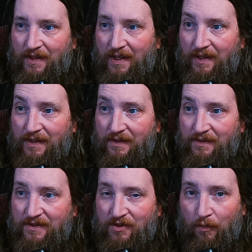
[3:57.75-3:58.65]
that
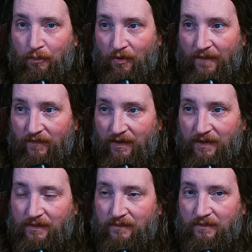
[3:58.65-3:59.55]
is so
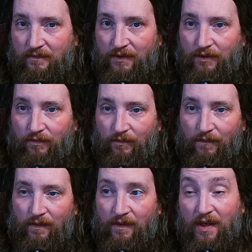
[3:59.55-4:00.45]
prevalent,
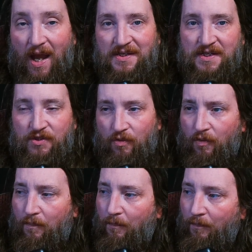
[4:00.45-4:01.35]
the Nazi trope.